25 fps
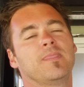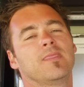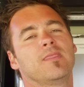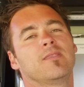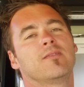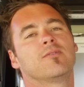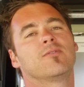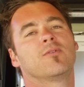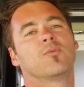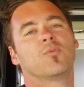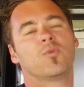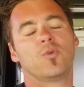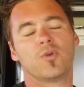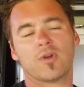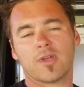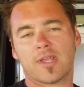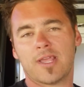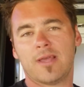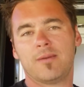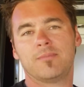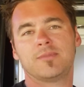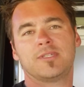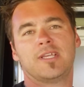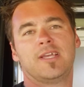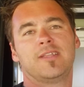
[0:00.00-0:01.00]
the water
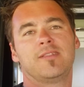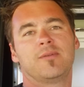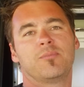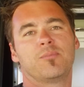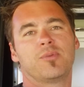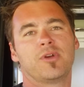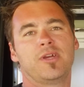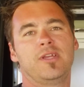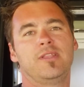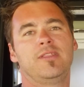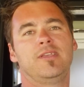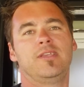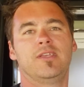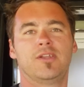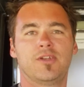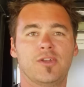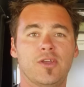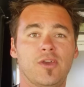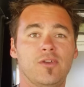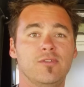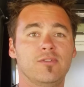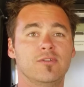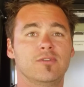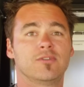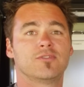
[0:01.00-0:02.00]
comes out the breather, you
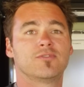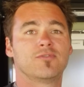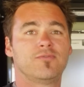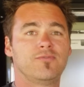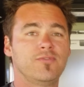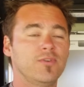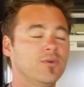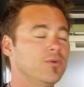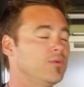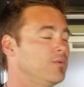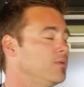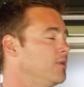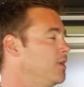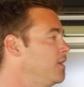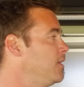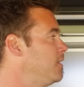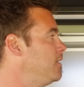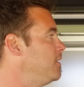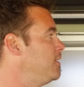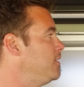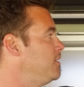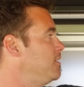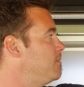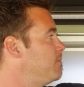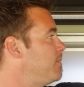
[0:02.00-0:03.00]
know that it's full.
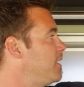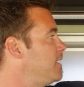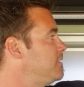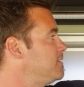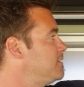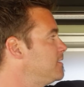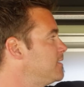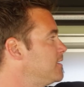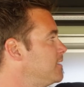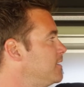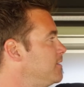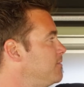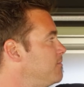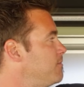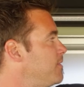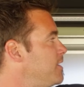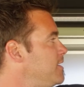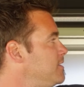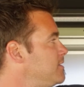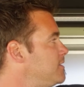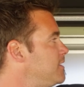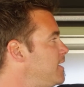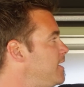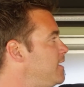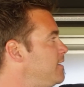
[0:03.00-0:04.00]
You basically
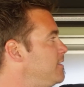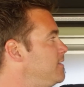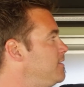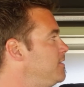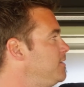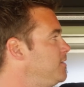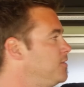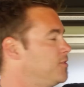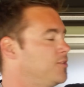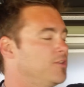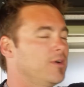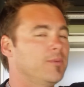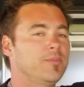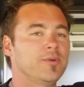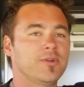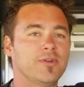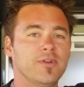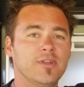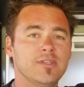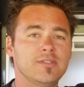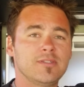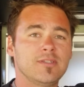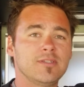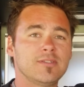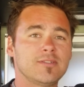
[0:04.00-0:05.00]
reset your
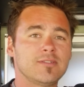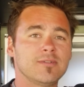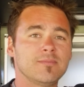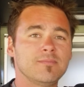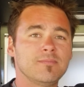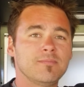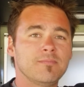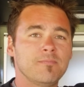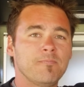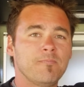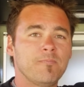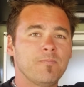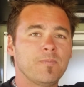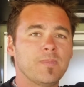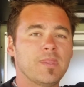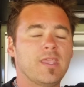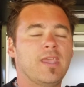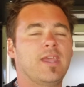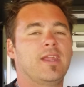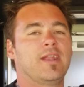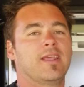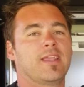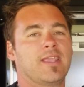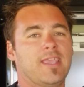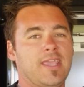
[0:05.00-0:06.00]
top-of-gree system
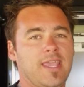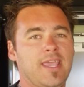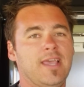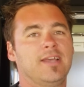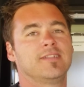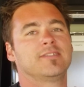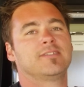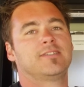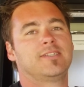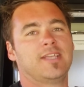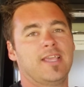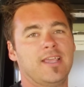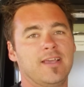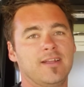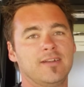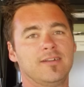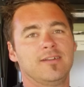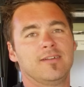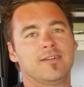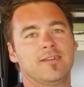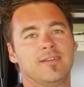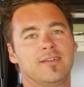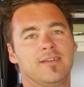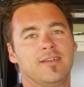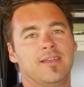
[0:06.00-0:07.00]
and it counts down
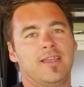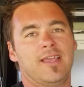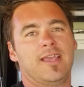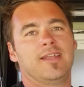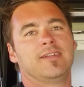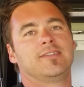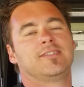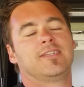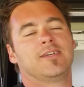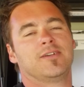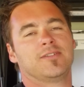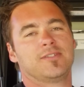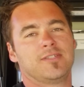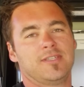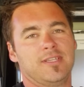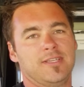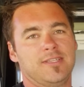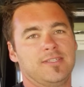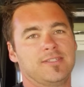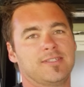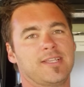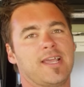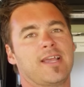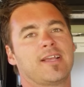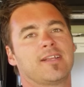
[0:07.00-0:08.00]
and tells you
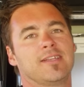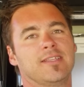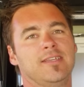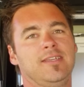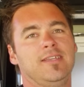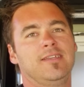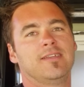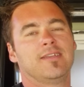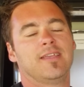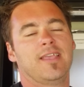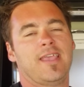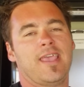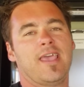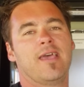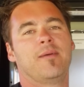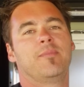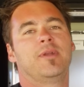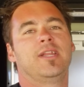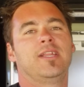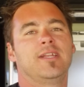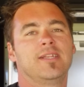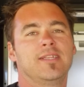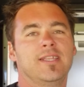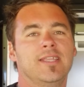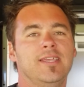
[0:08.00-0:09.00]
exactly how
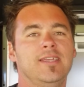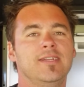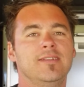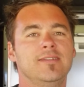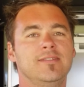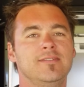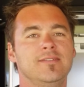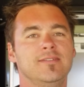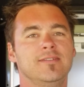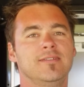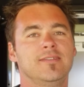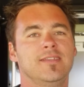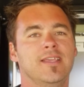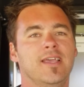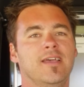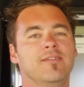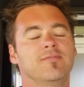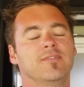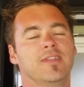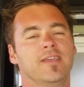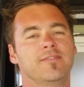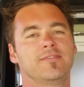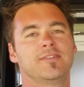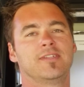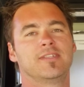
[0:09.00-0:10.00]
many litres you have
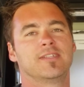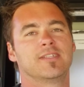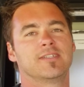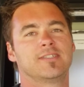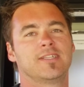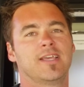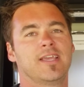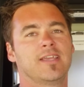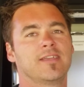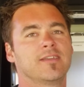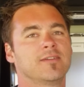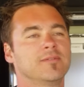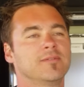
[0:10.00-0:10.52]
left in the tank.